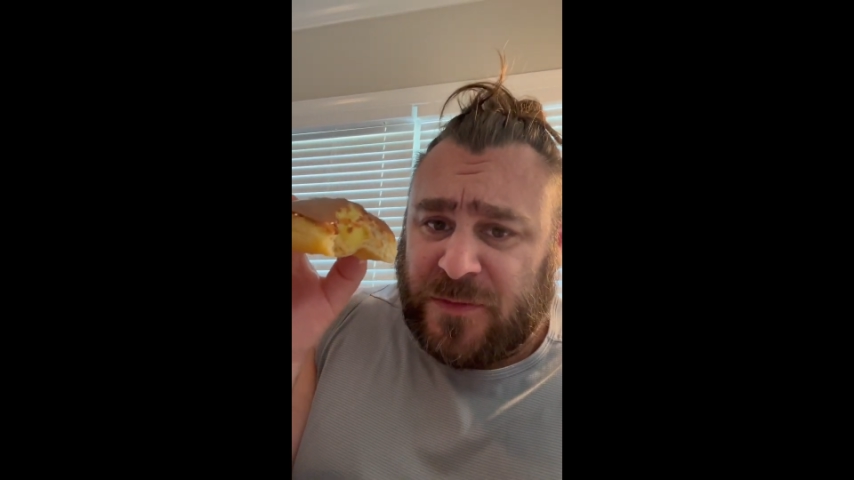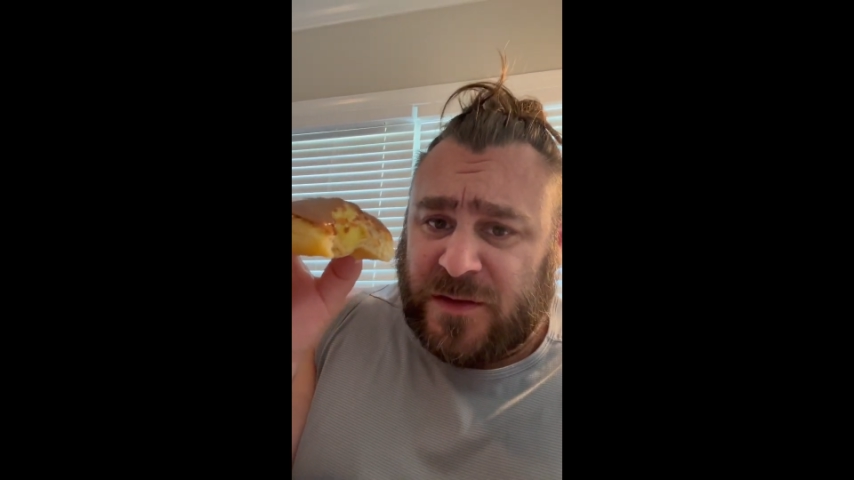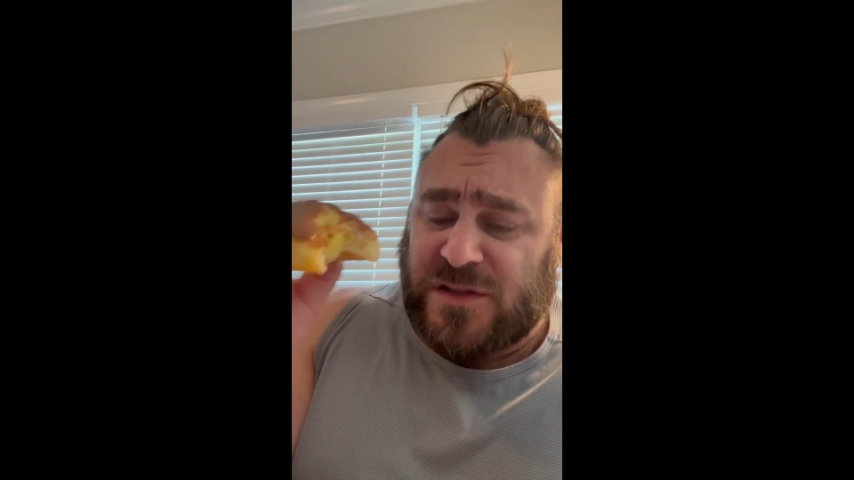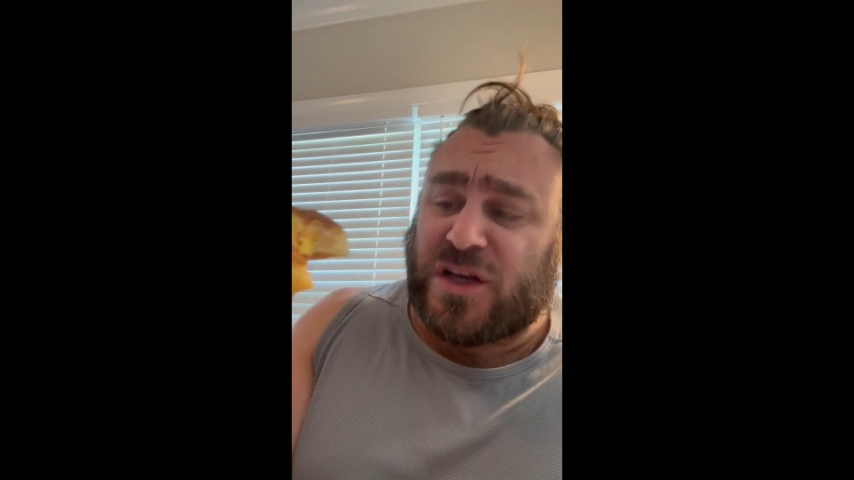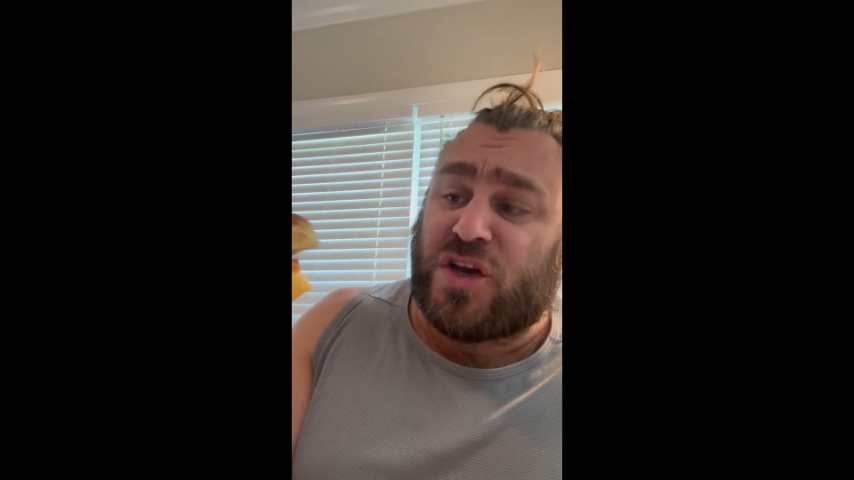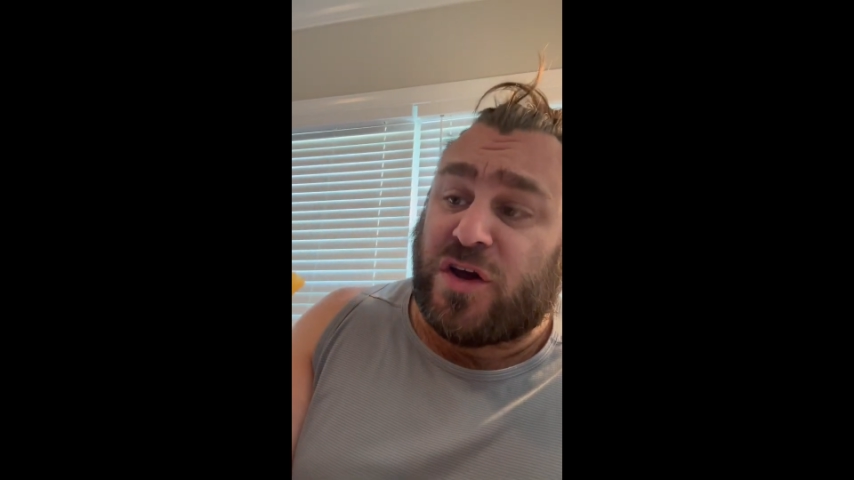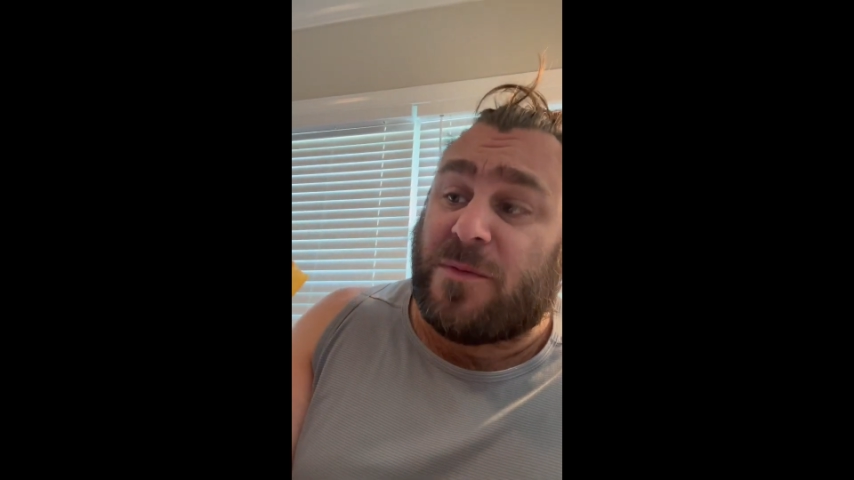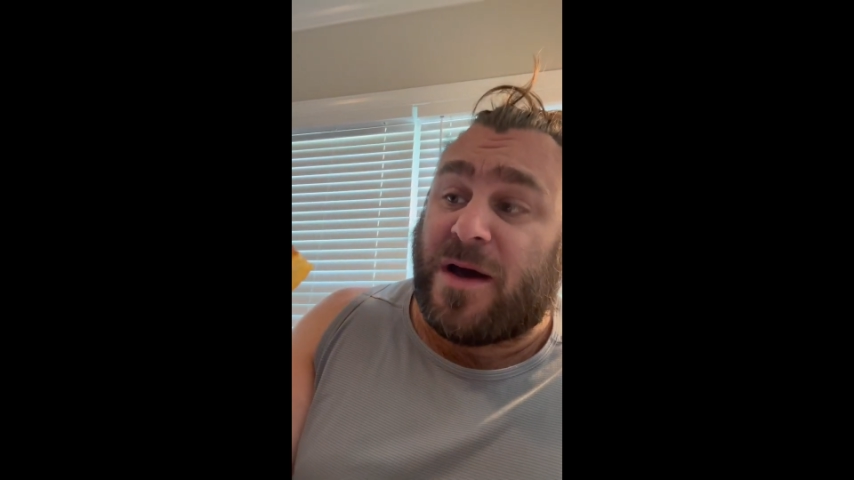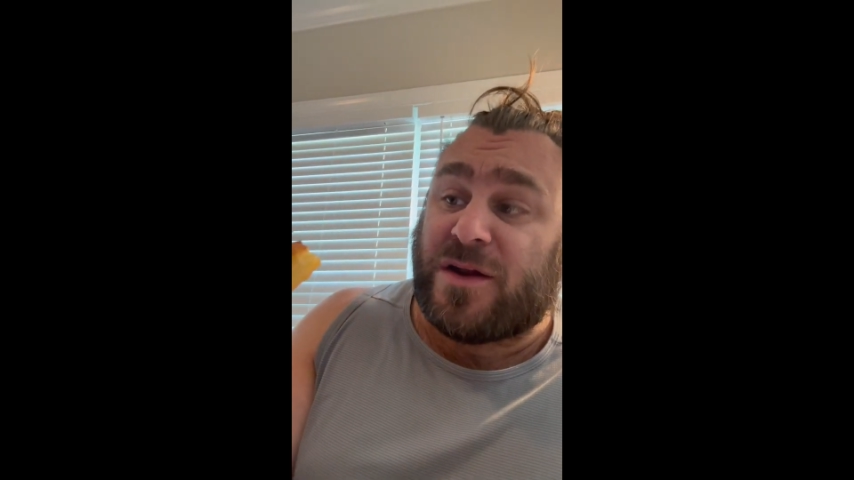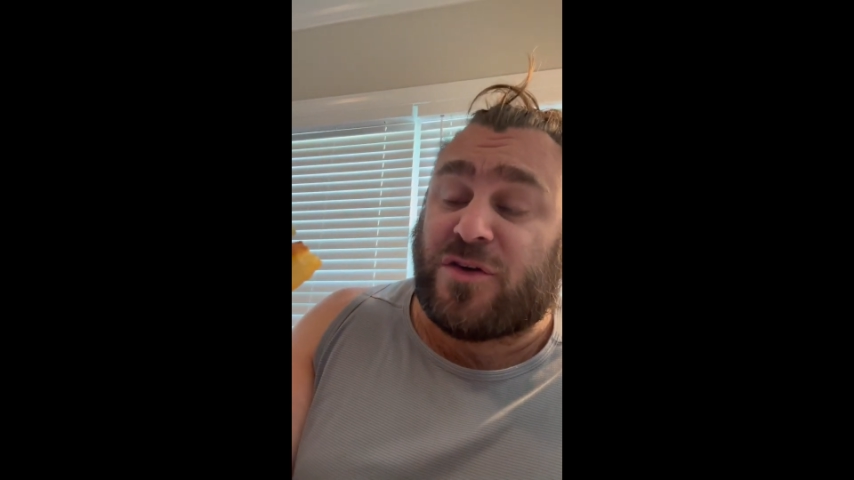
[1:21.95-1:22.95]
There's a good
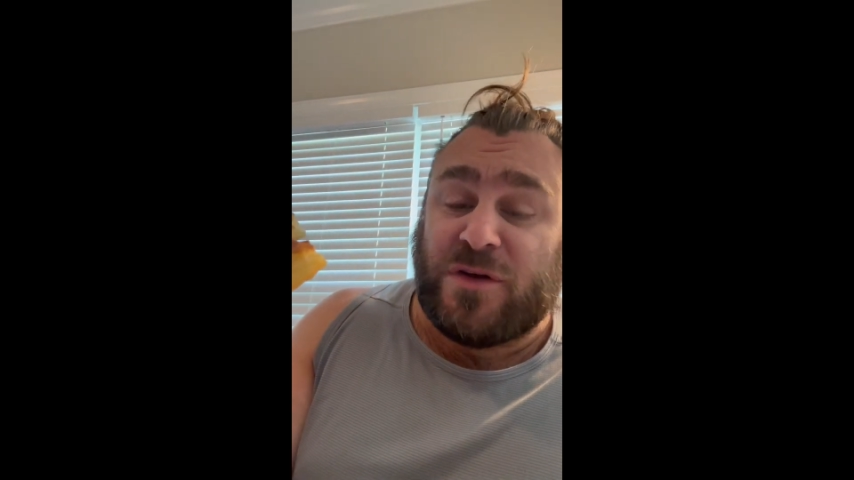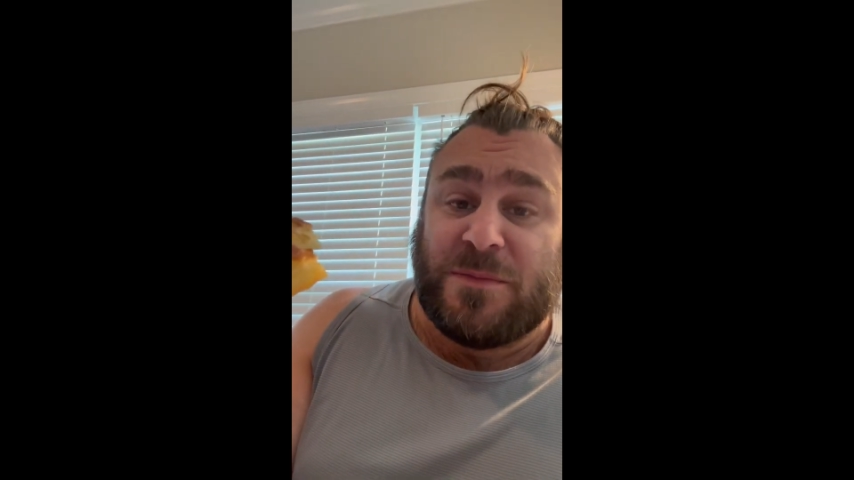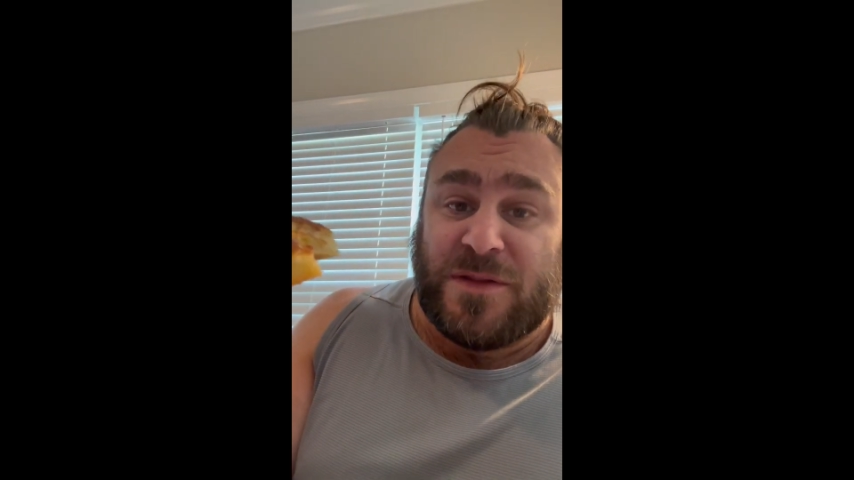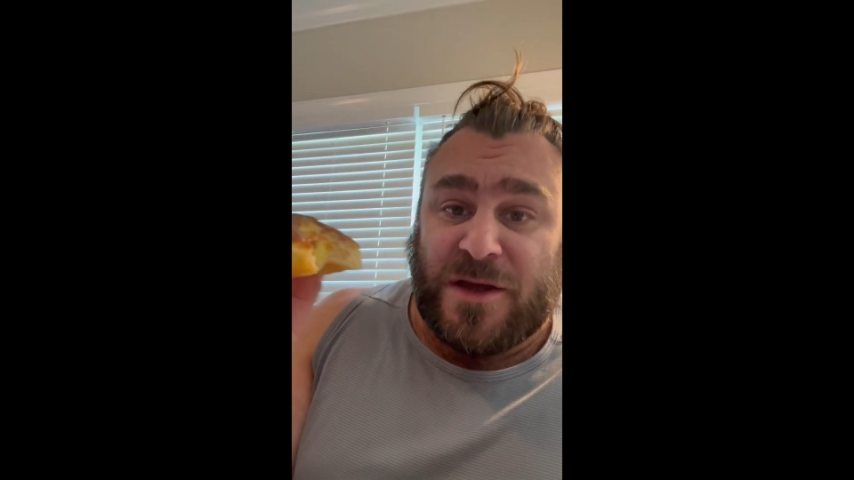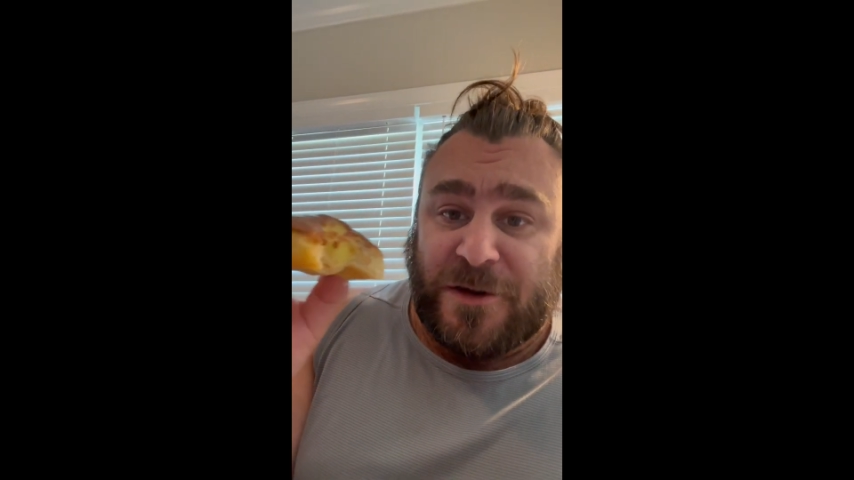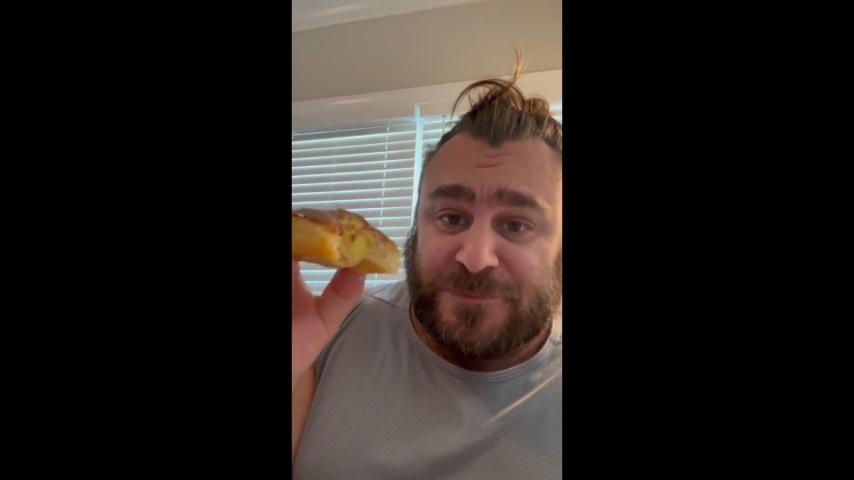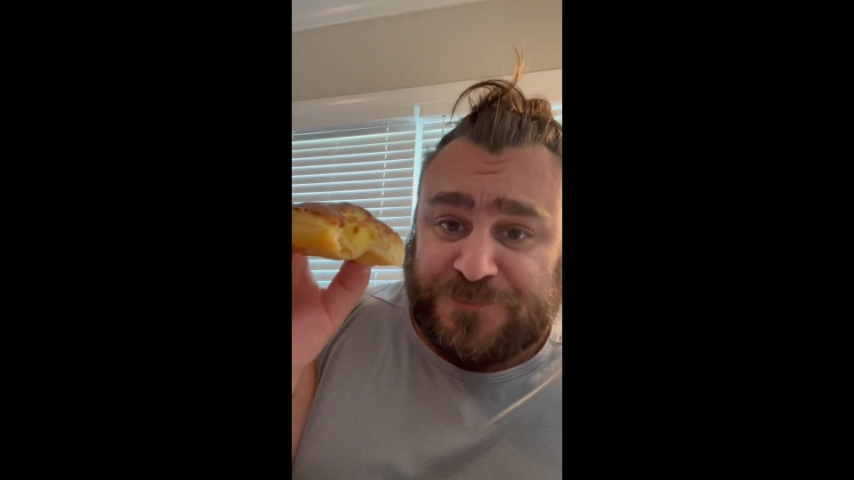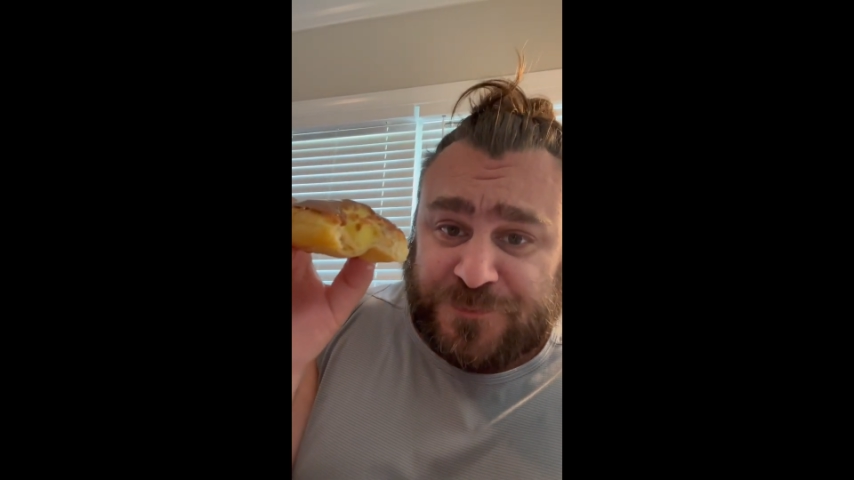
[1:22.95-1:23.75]
amount of cream in there.